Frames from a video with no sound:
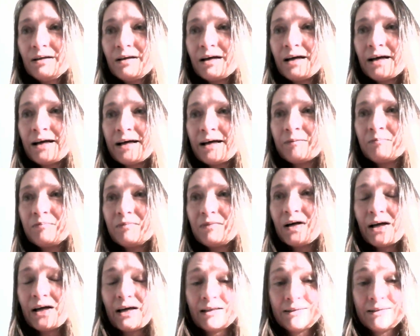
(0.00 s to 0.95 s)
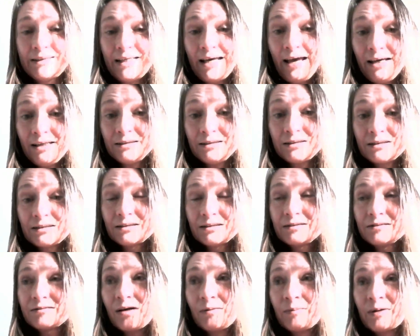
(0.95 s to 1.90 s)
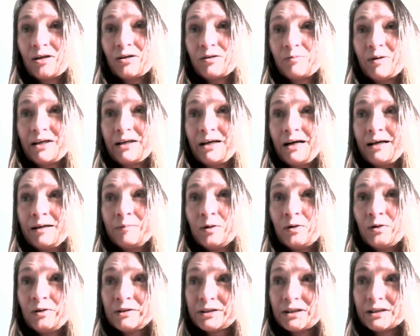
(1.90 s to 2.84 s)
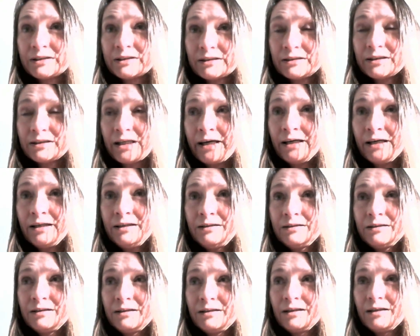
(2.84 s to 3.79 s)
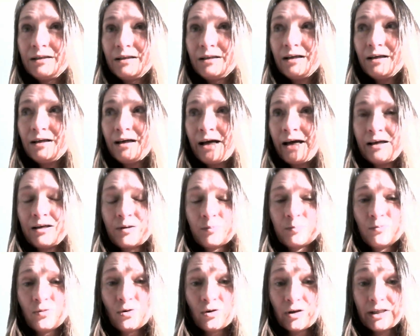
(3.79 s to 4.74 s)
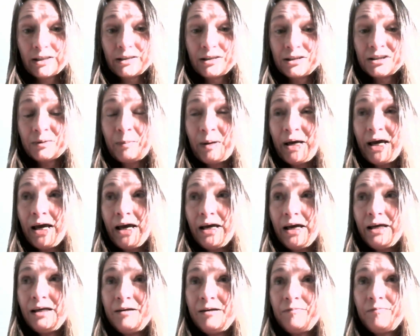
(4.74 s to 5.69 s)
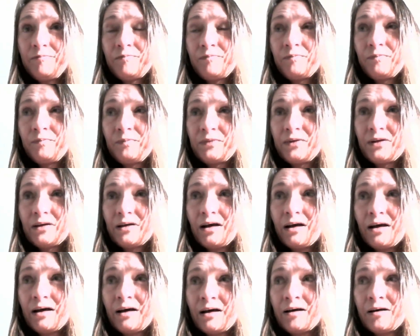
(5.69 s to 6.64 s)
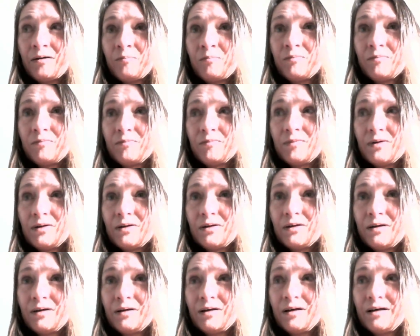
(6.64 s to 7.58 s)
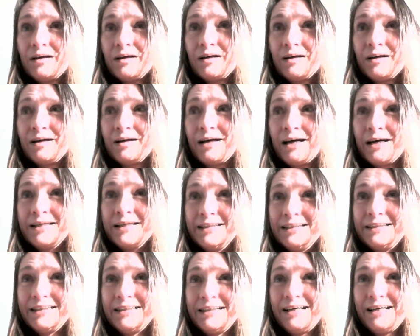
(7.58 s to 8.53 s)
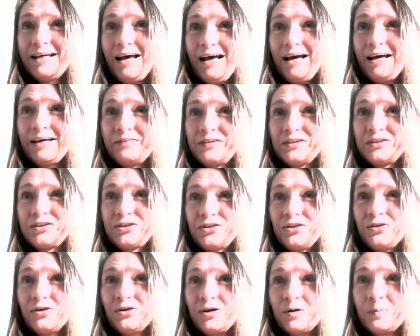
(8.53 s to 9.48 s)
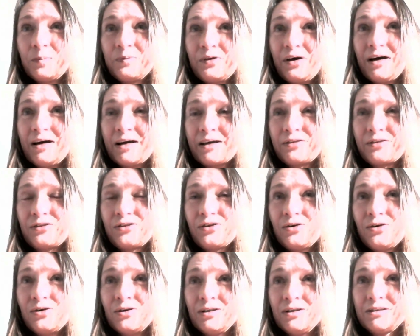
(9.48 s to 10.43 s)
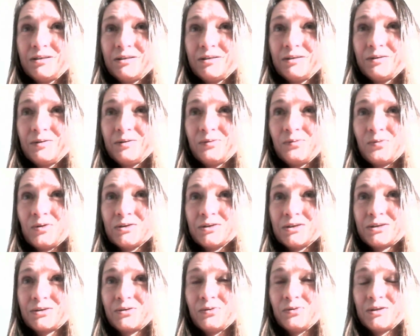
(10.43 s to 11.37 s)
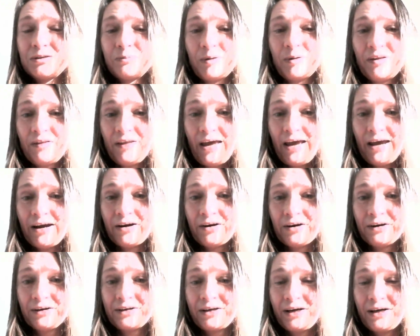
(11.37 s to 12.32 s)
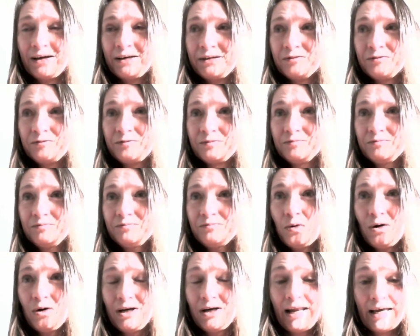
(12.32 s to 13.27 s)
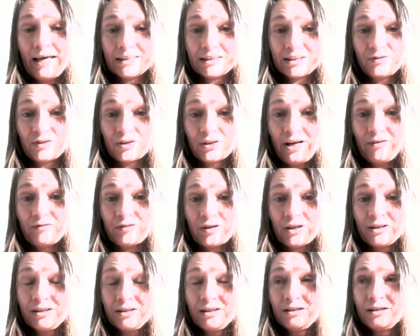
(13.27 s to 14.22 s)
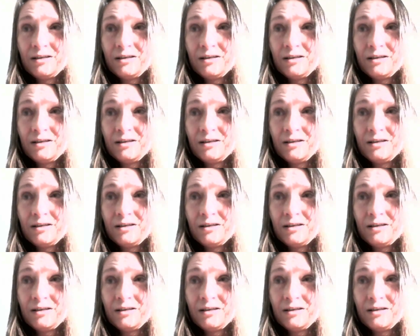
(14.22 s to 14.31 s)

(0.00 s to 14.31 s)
I had debts coming out of my eyeballs, as I said. I had a mortgage to pay. And the job that I thought was going to be there kind of more or less forever,